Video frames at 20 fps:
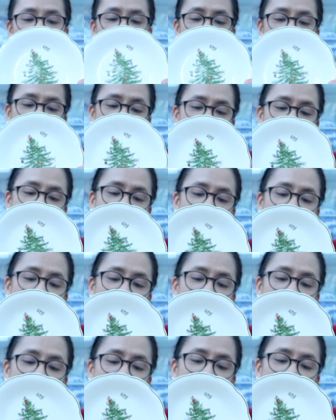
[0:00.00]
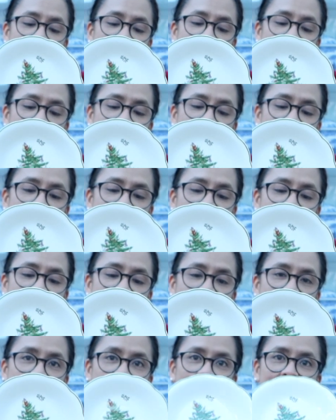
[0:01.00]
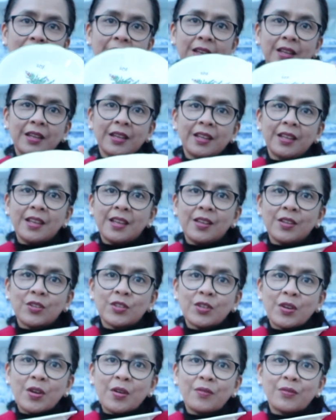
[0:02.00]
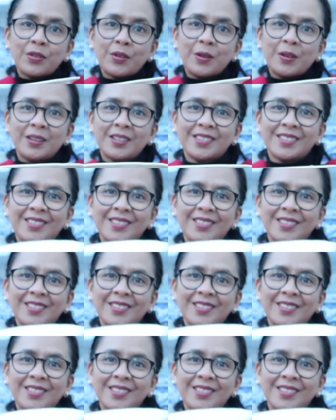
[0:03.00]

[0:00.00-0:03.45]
as a Christmas pudding server.